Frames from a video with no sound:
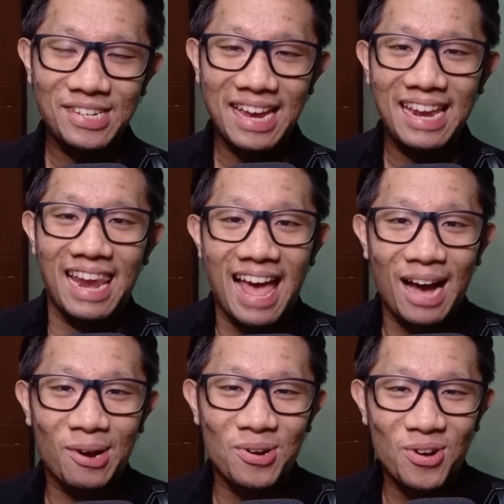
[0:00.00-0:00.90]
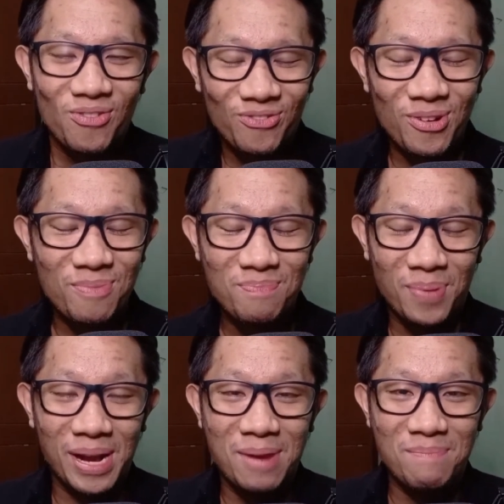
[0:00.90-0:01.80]
a lack of
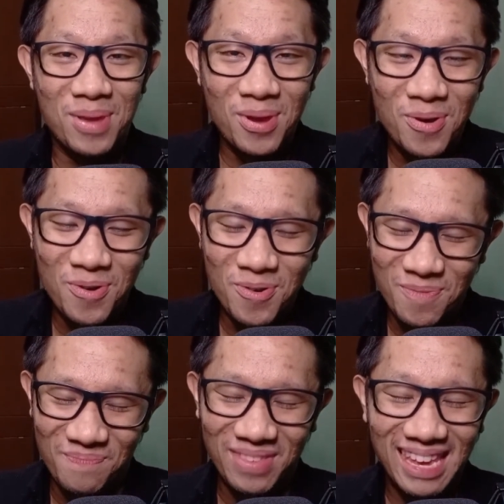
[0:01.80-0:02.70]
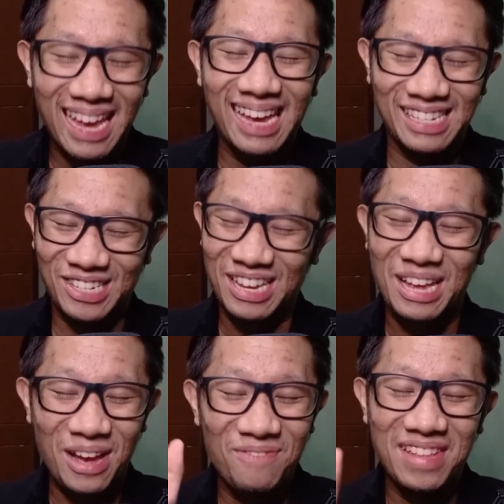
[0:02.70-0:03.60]
premium. Yes,
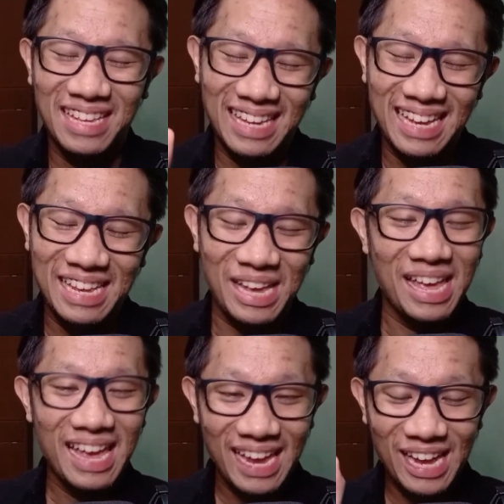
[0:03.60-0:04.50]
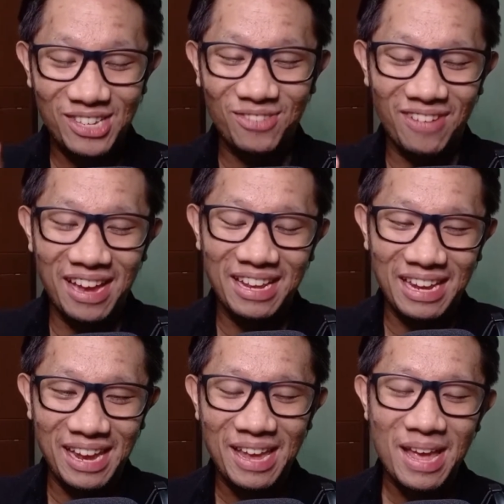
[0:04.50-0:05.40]
I'm not kidding. It's
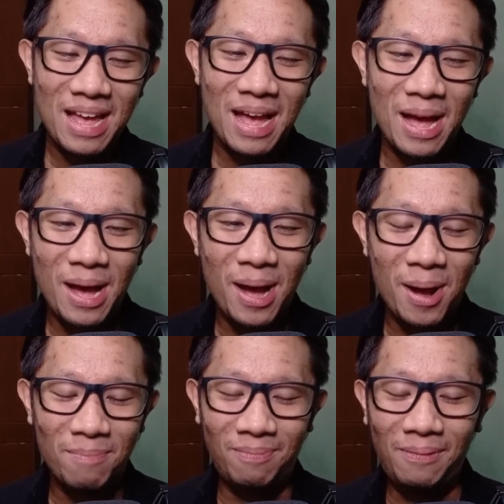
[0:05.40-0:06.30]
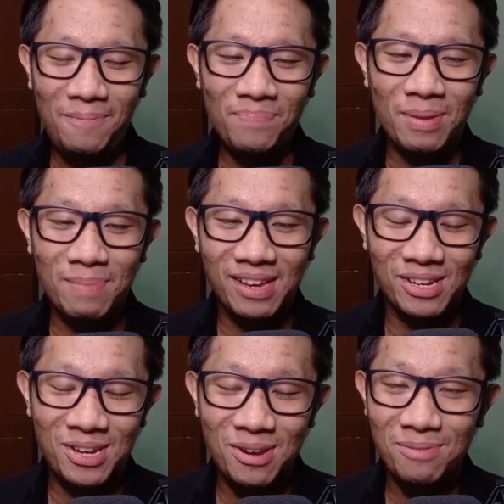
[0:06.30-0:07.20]
funny
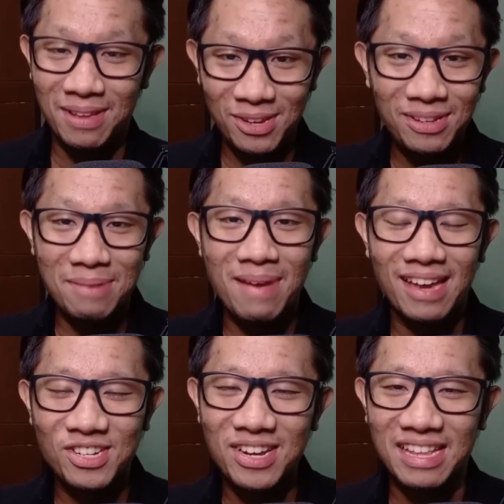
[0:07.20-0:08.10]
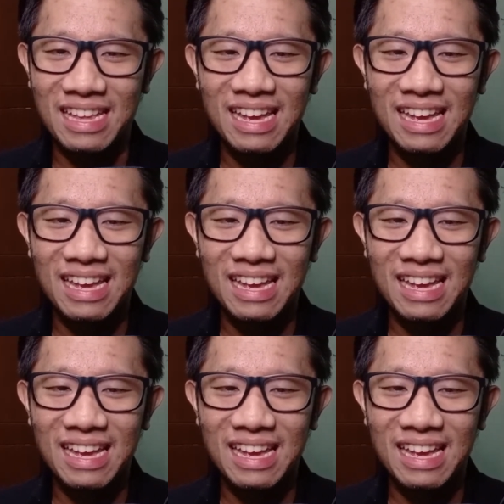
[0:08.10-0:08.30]
because you'd imagine,